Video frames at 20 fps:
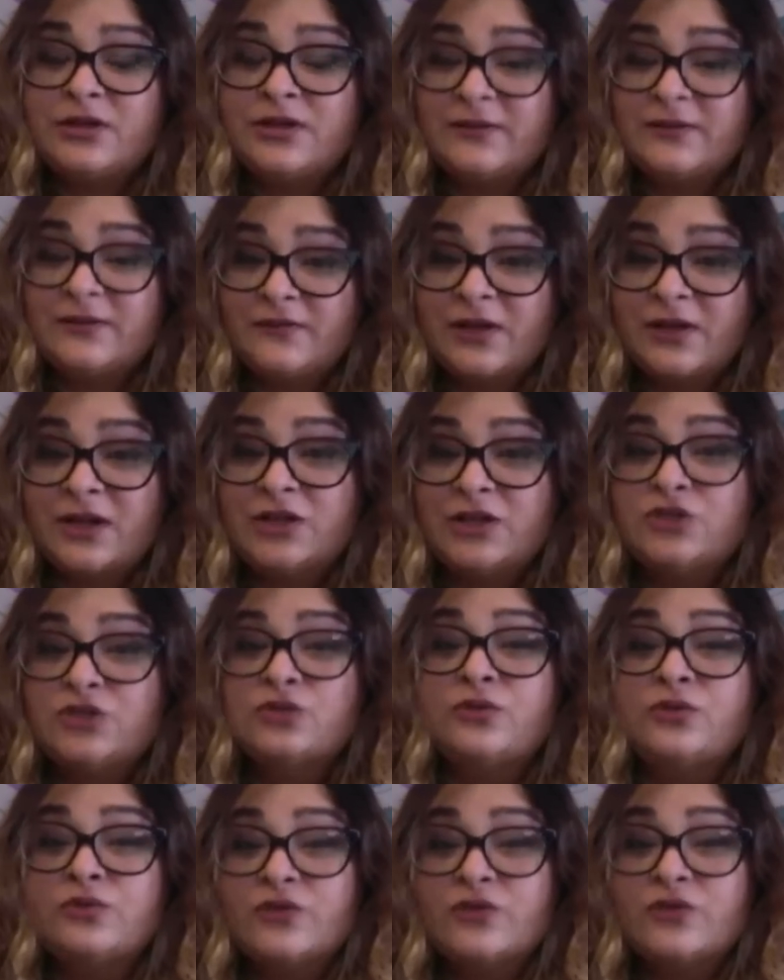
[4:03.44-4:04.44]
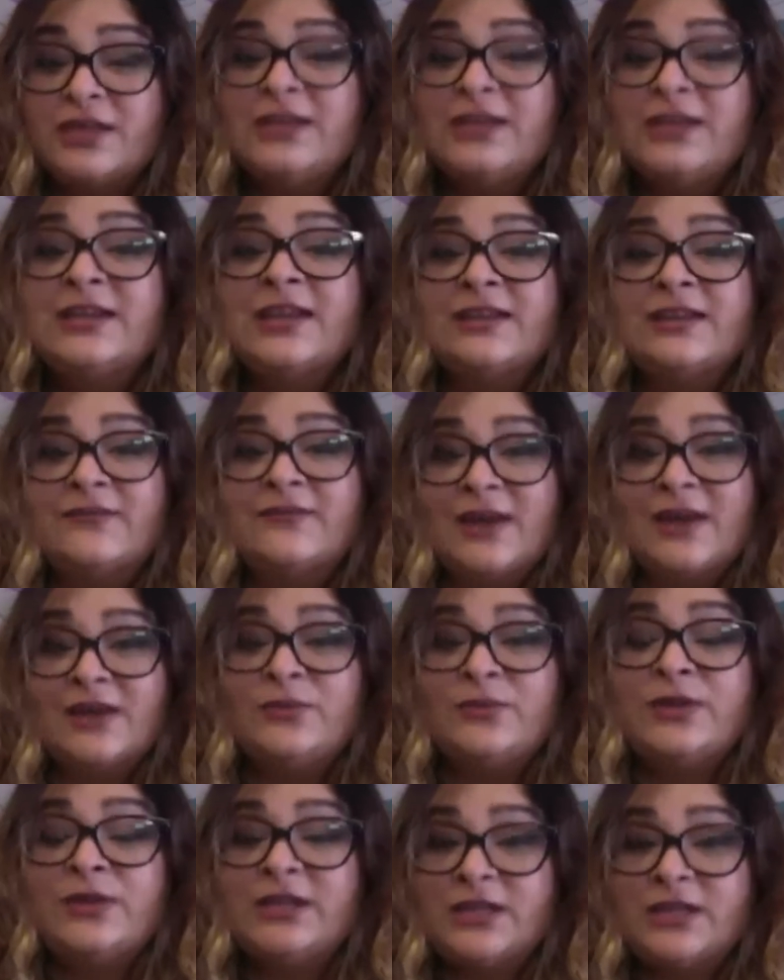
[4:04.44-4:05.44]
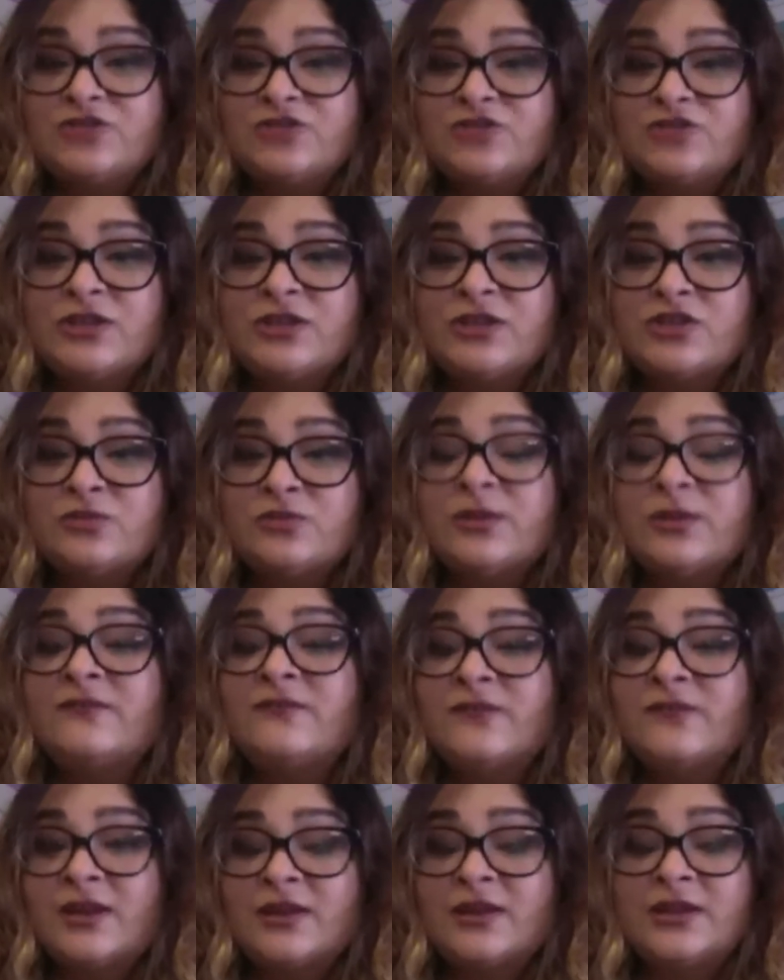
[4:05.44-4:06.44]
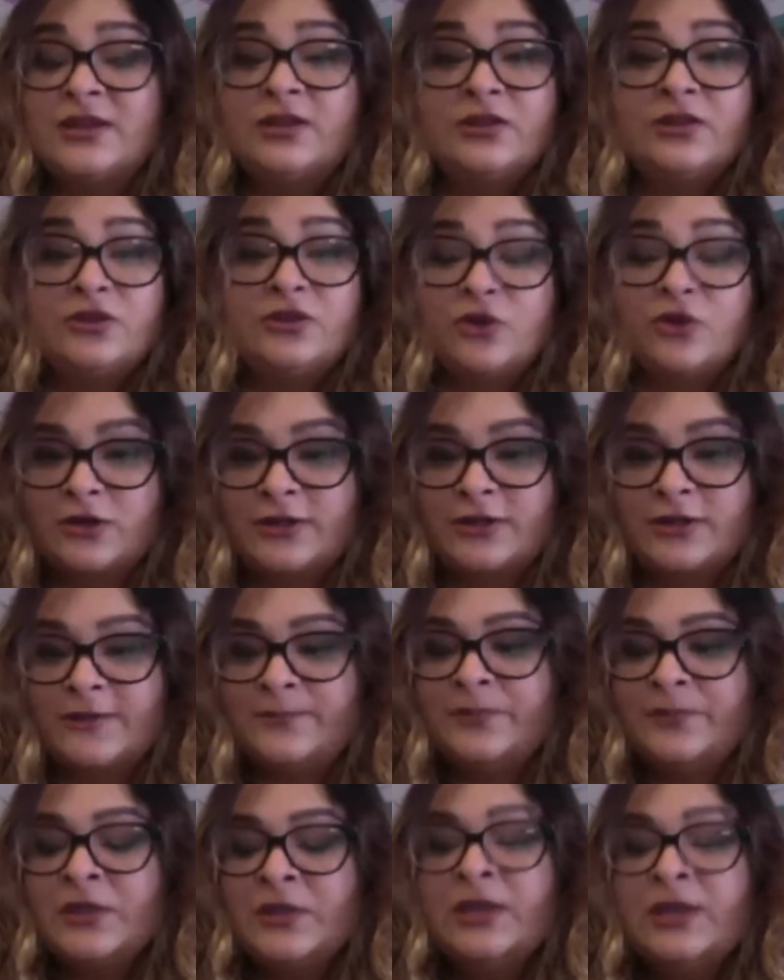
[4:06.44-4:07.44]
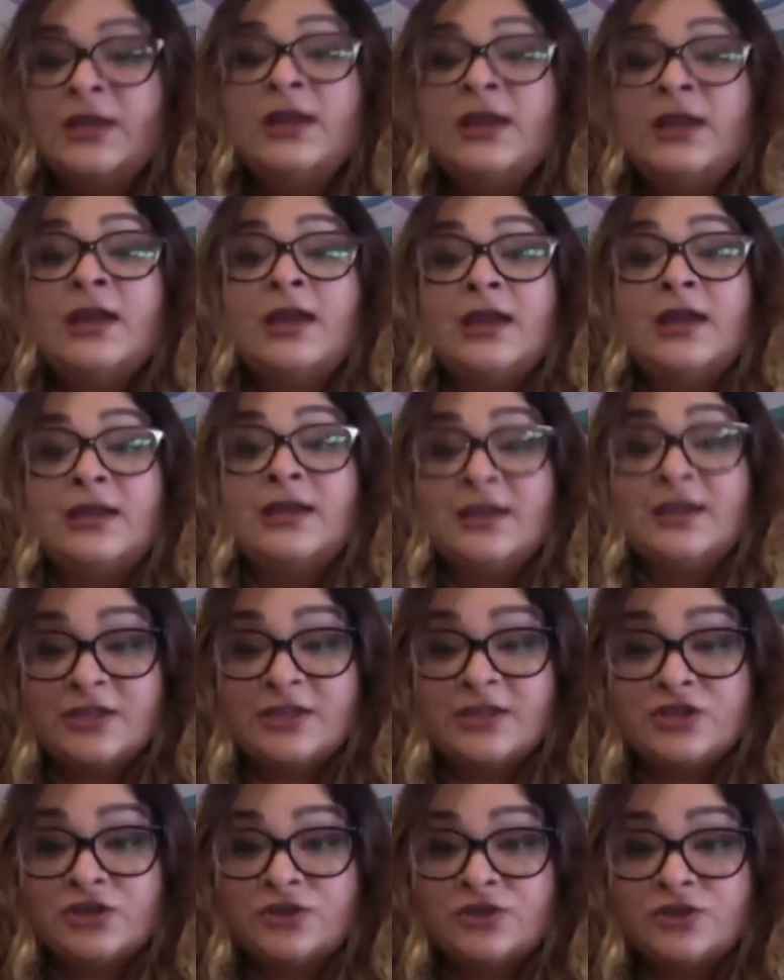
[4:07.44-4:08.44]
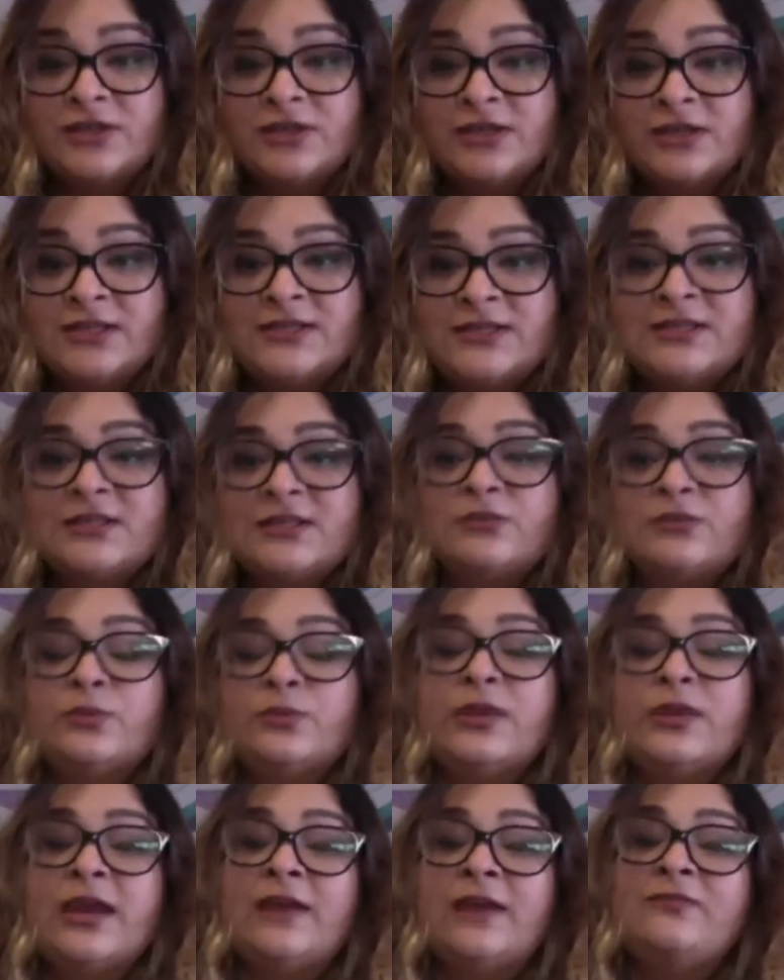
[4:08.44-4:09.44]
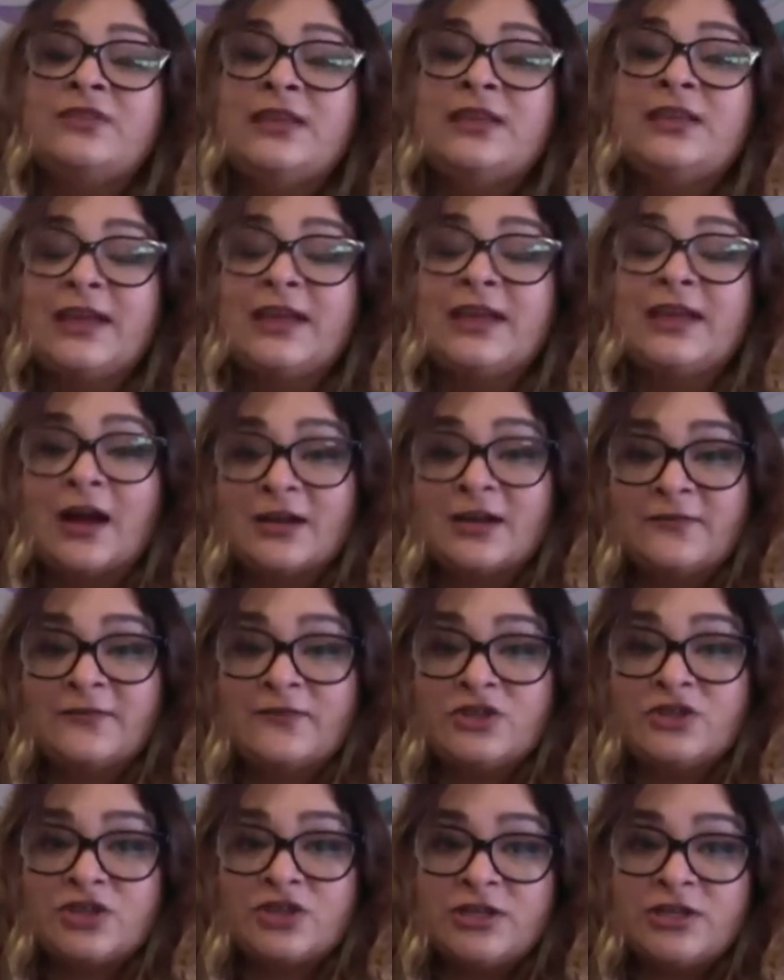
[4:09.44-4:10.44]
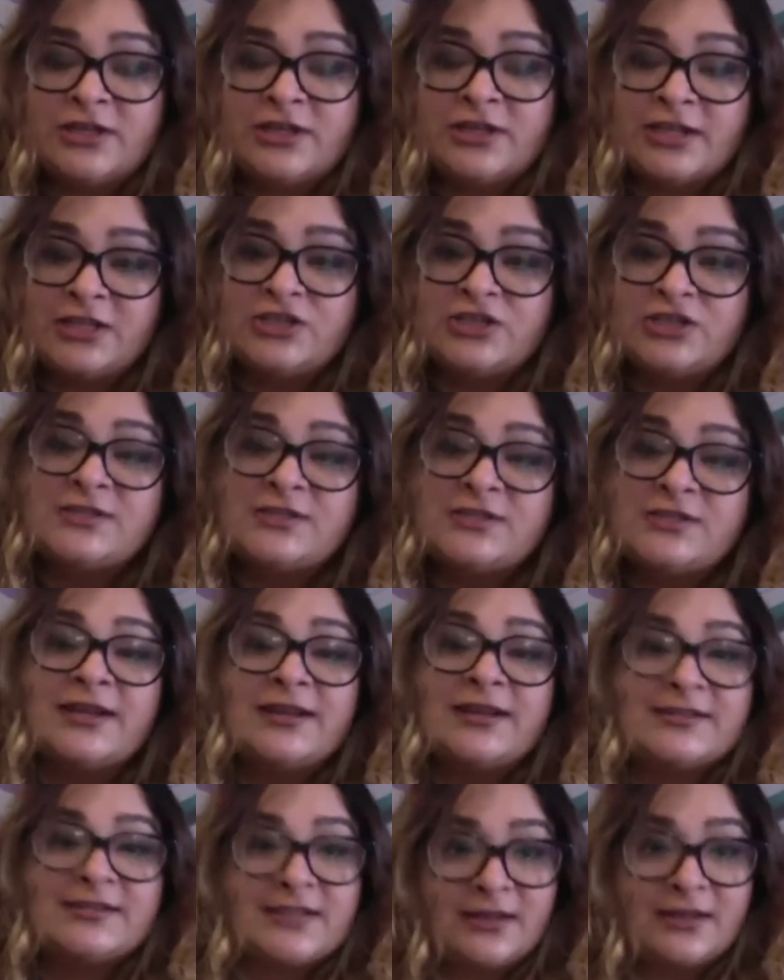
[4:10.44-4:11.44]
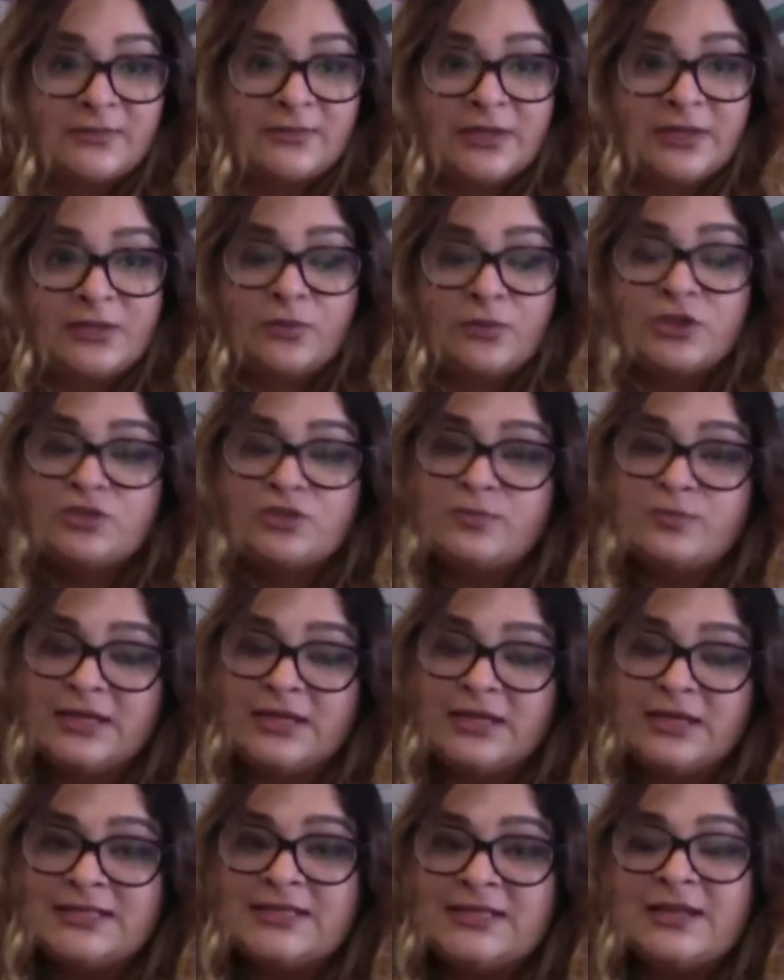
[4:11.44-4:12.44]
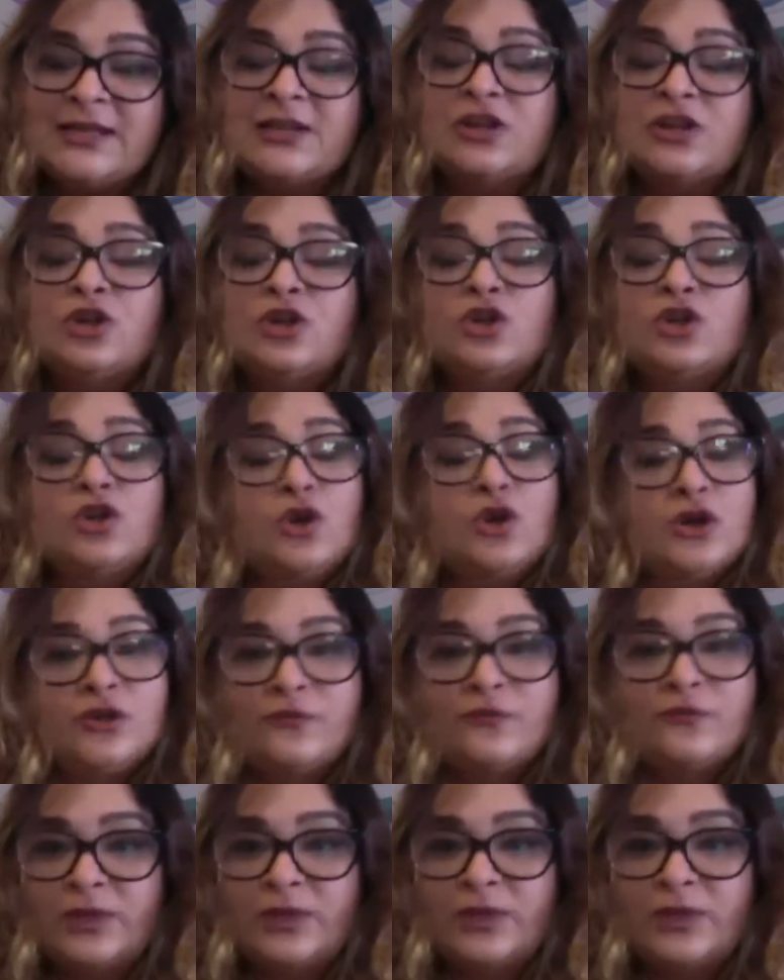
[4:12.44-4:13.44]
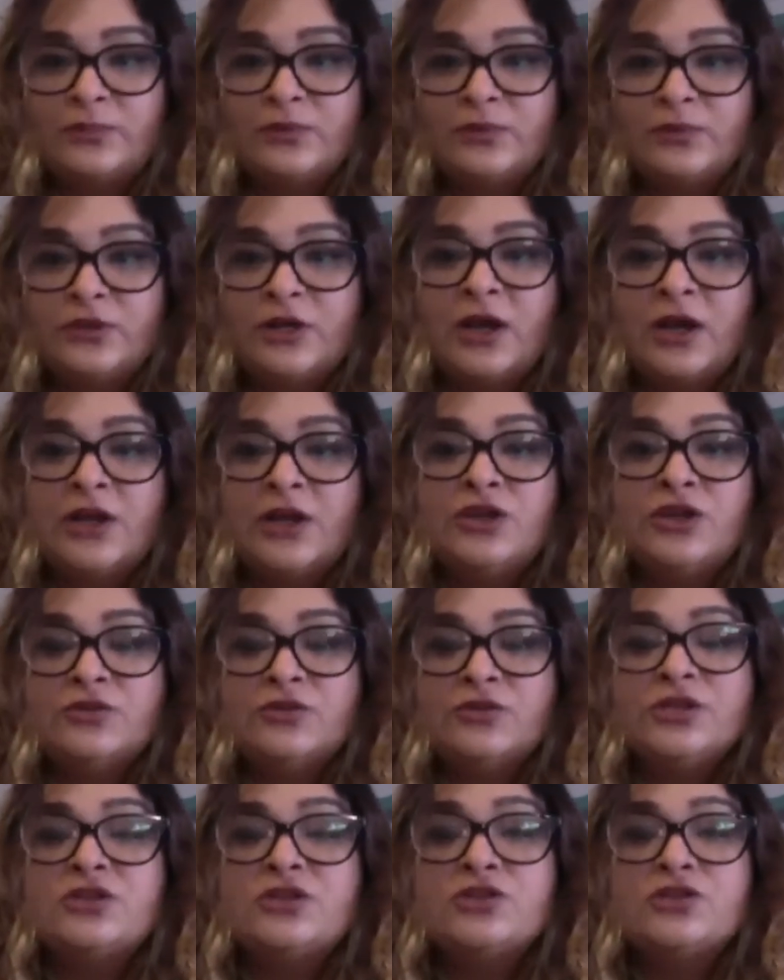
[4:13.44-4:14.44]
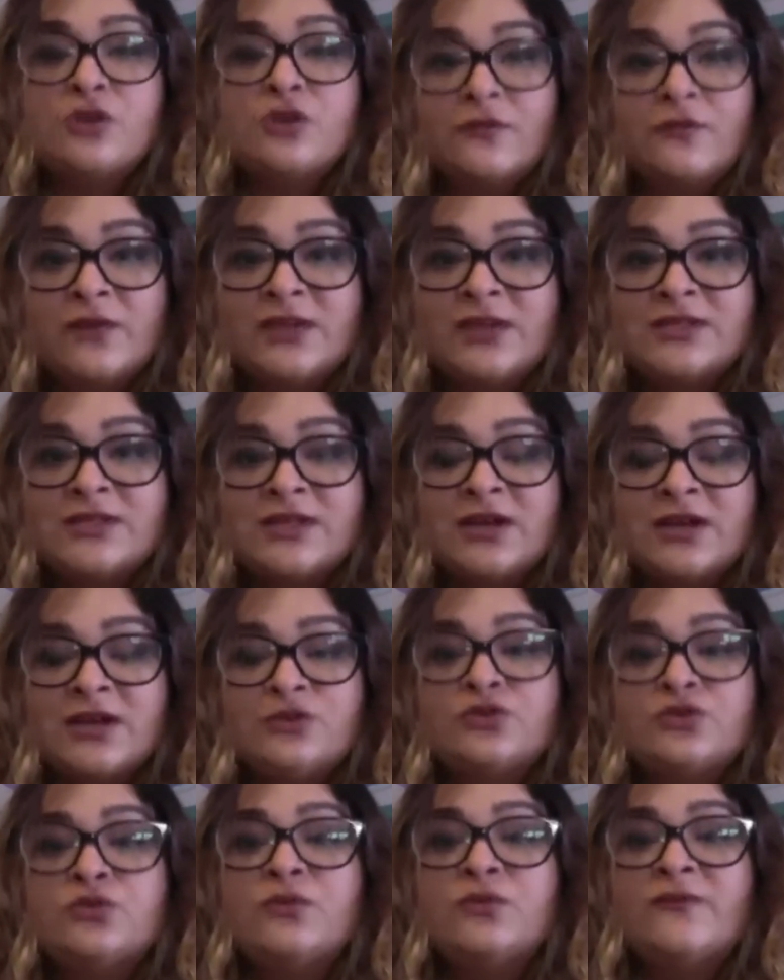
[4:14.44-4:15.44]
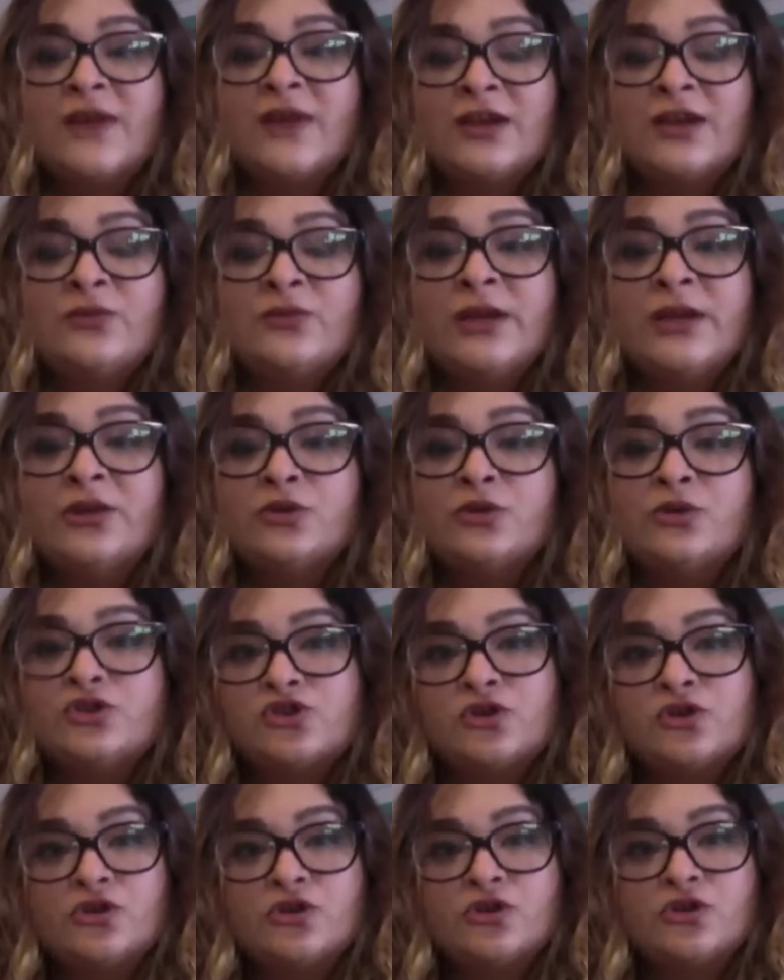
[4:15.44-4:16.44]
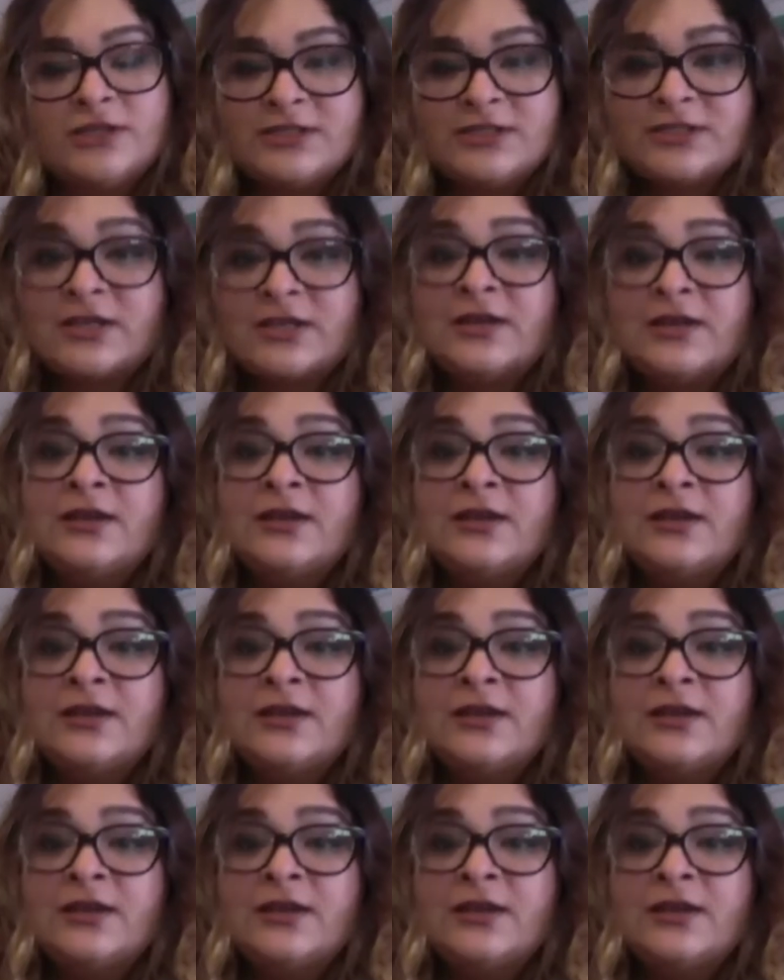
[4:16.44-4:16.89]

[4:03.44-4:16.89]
difficult to read and evaluate each resume very thoroughly. In addition to this, we have the artificial intelligence that has come in, which means that a lot of people are using softwares now to evaluate or shortlist